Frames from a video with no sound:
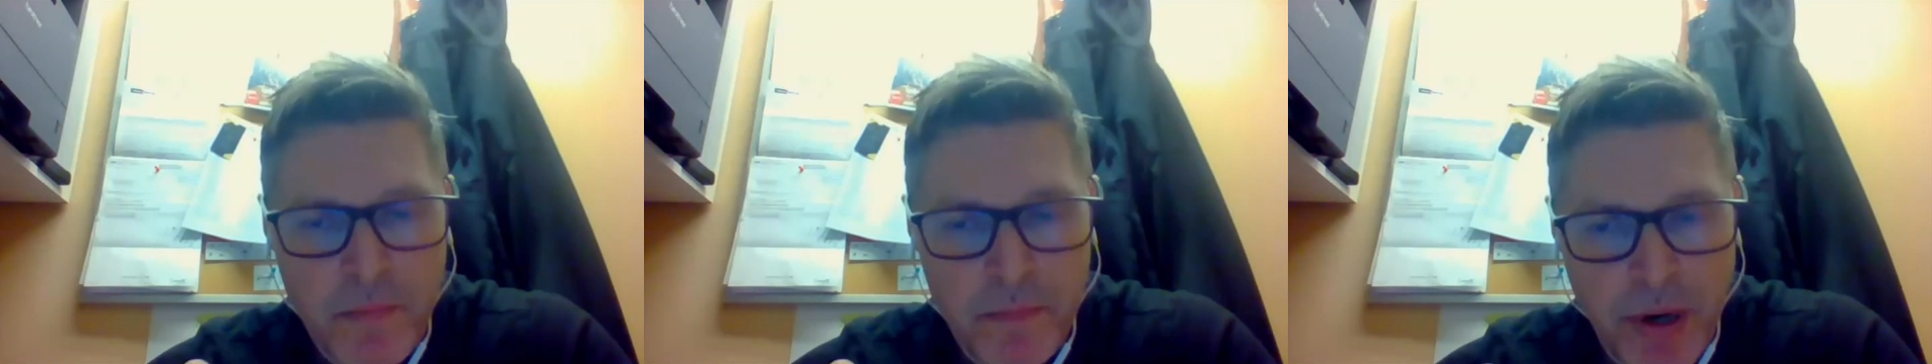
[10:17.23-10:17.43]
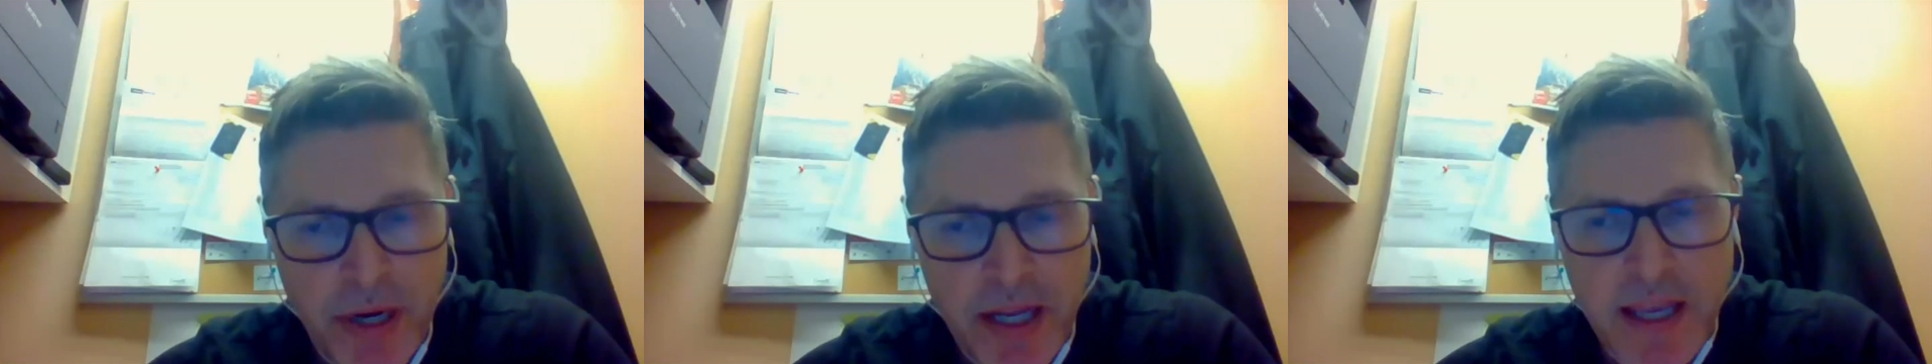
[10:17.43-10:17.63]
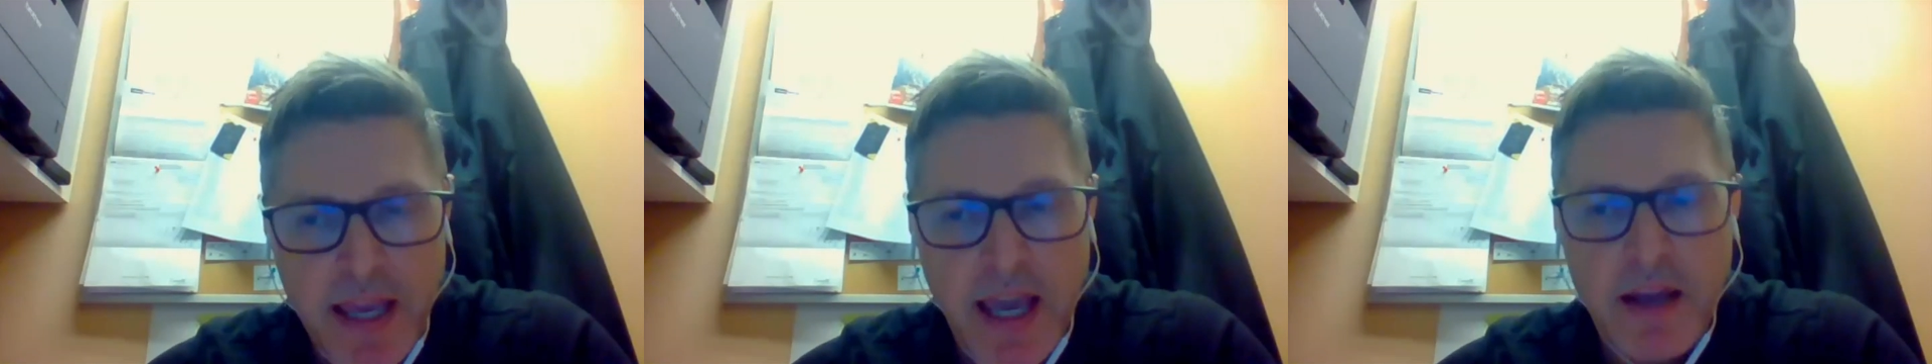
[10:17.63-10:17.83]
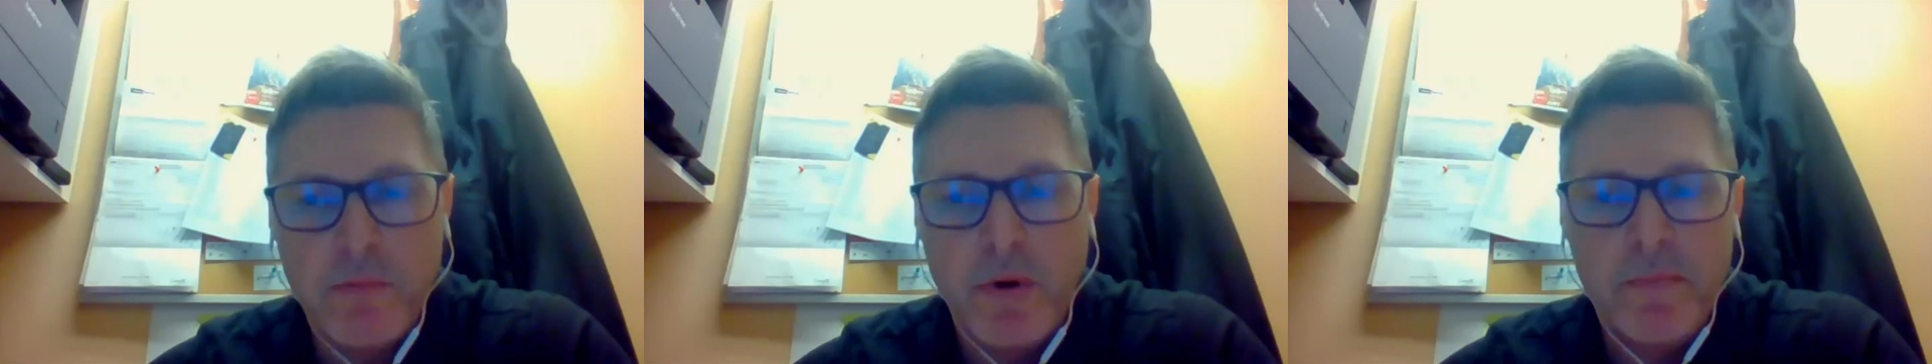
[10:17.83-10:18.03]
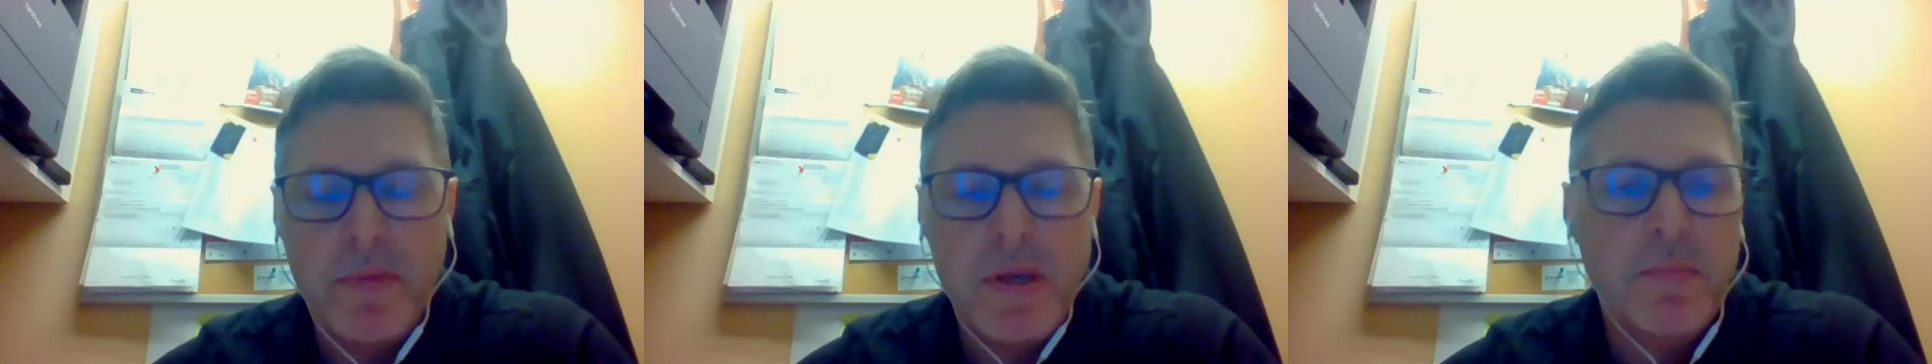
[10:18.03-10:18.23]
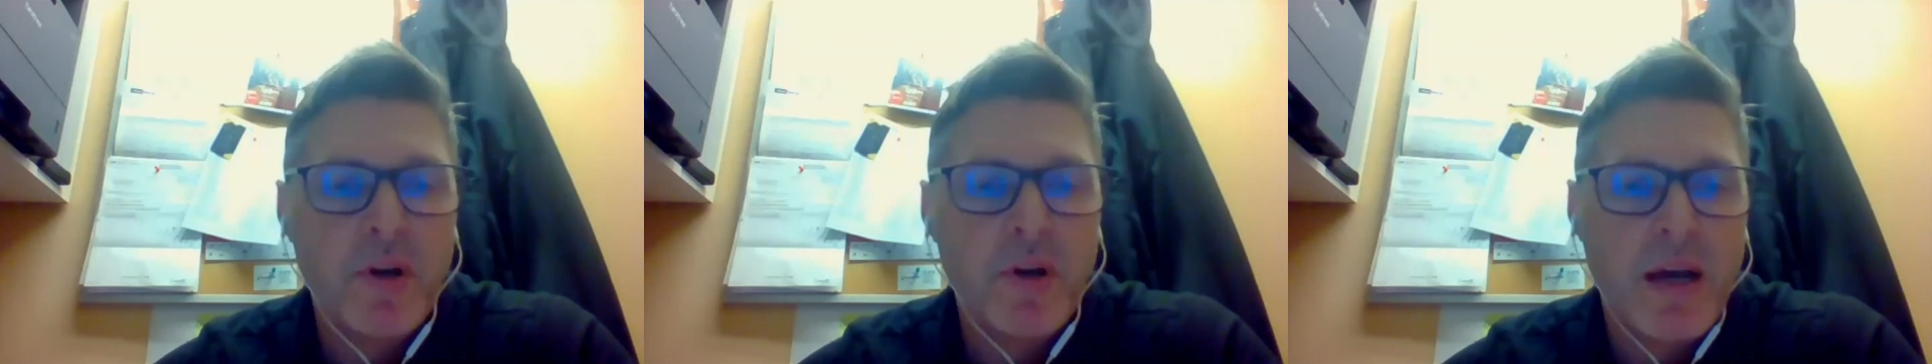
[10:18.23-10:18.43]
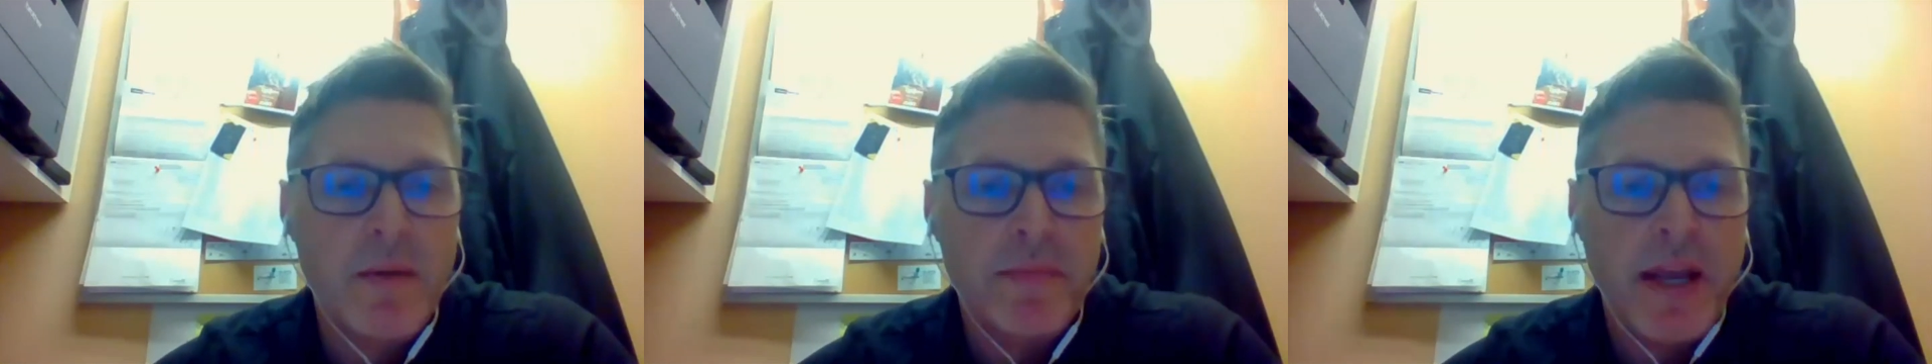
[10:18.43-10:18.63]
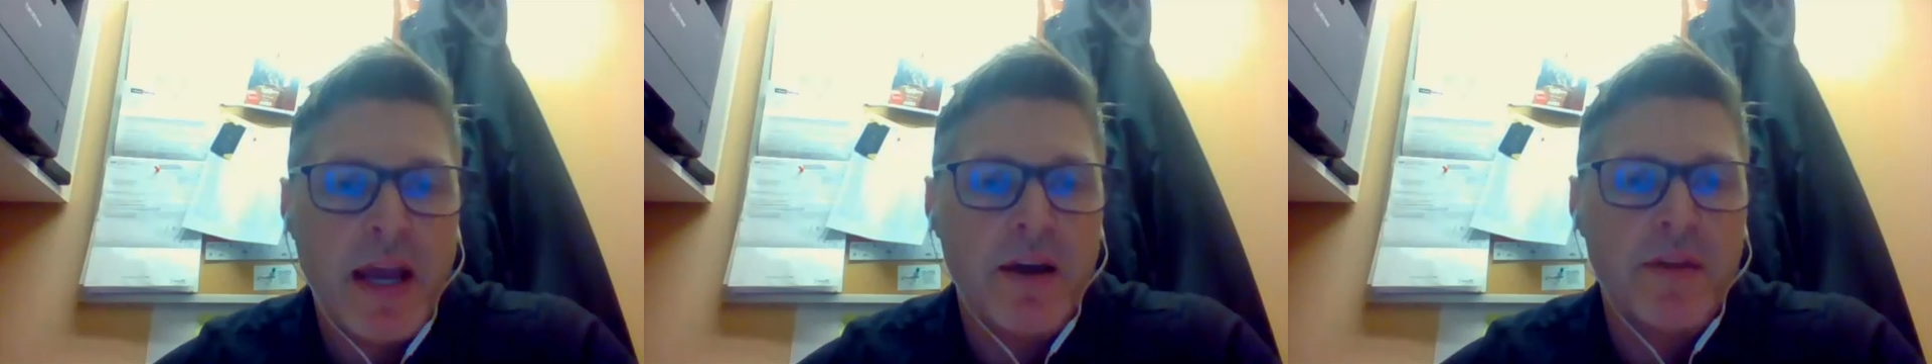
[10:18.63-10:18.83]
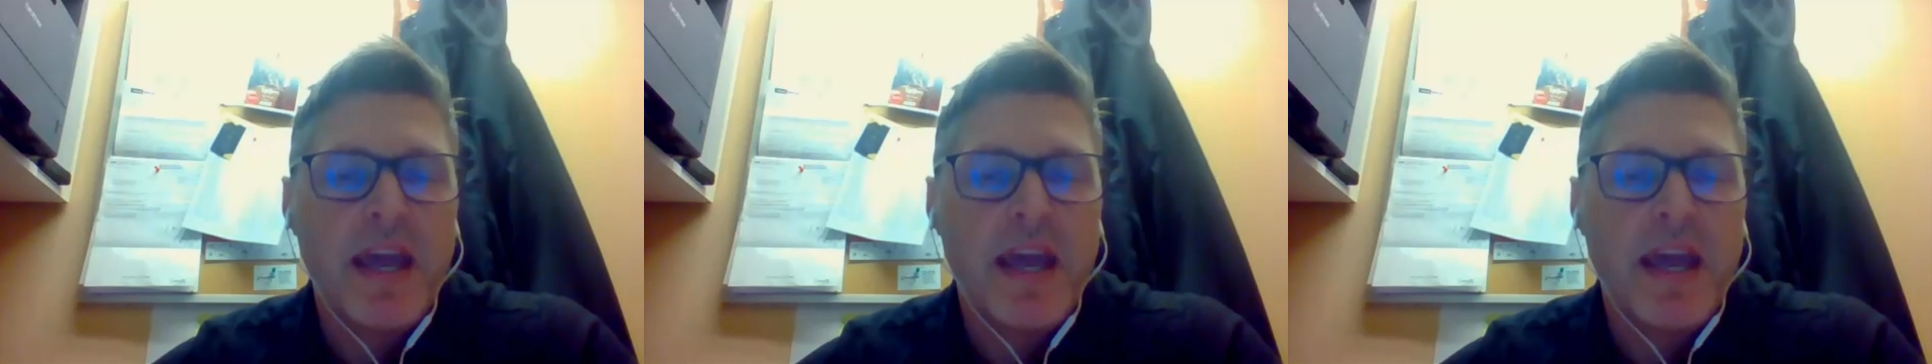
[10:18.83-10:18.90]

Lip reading: But again, when people come down,